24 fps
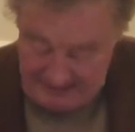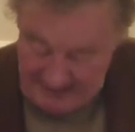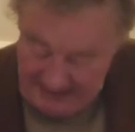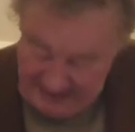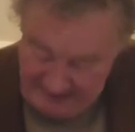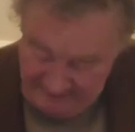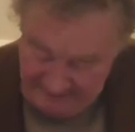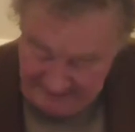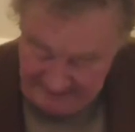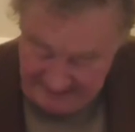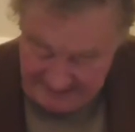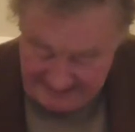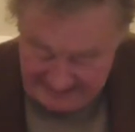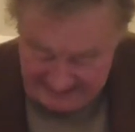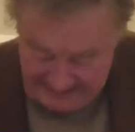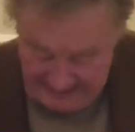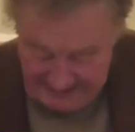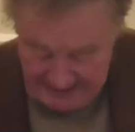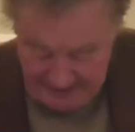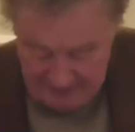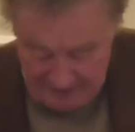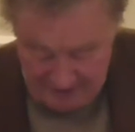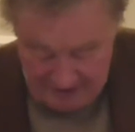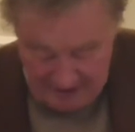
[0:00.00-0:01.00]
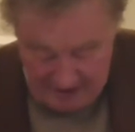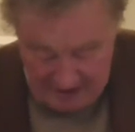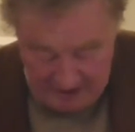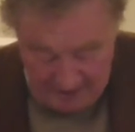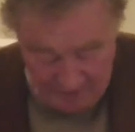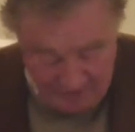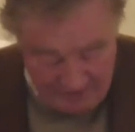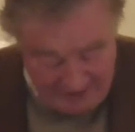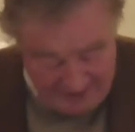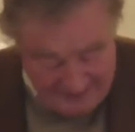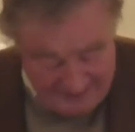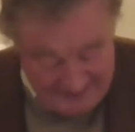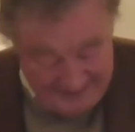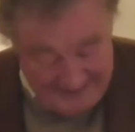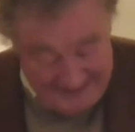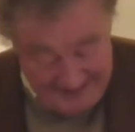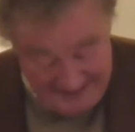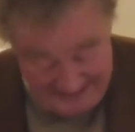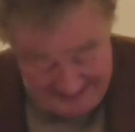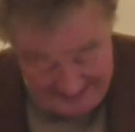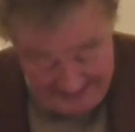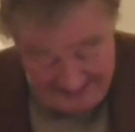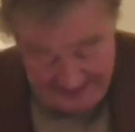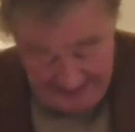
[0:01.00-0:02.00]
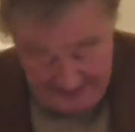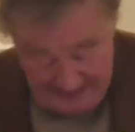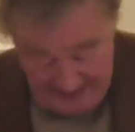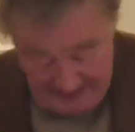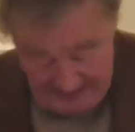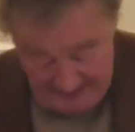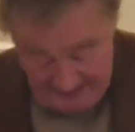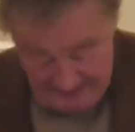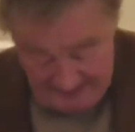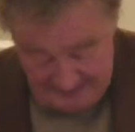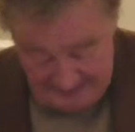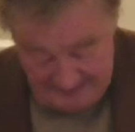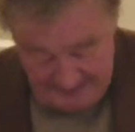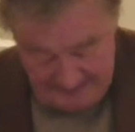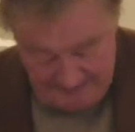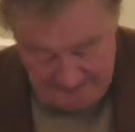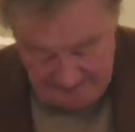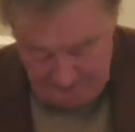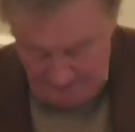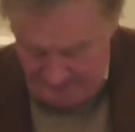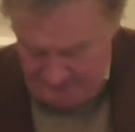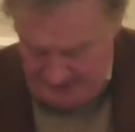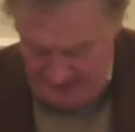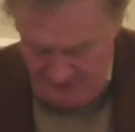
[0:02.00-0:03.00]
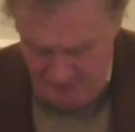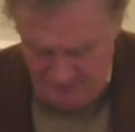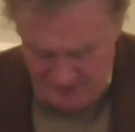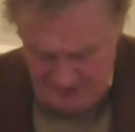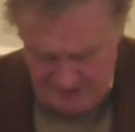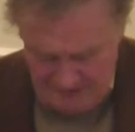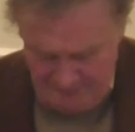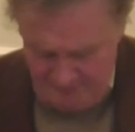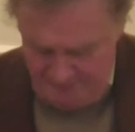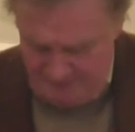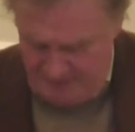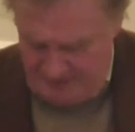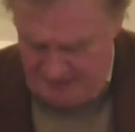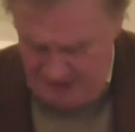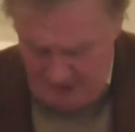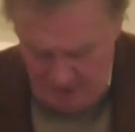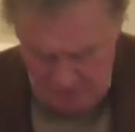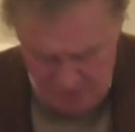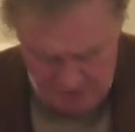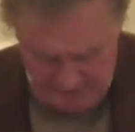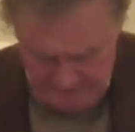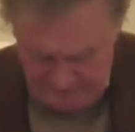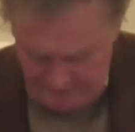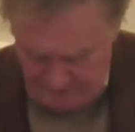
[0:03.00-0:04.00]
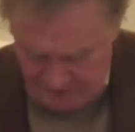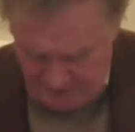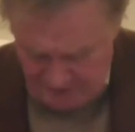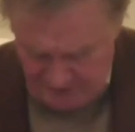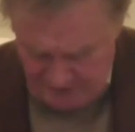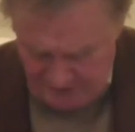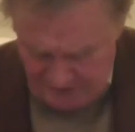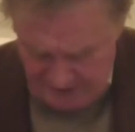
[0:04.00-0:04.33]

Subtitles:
David, Celia and I went to Disneyland. It was a beautiful